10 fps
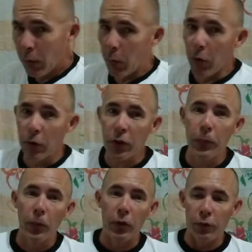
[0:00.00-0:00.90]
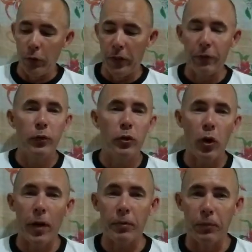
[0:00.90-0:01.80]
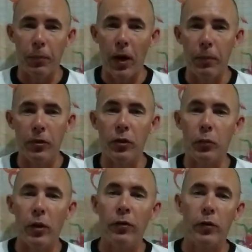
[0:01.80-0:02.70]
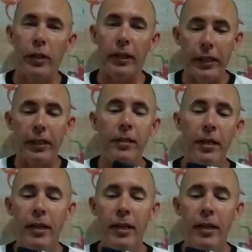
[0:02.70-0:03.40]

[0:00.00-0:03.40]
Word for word: We also bought a few different types of Bibles as well for our leaders.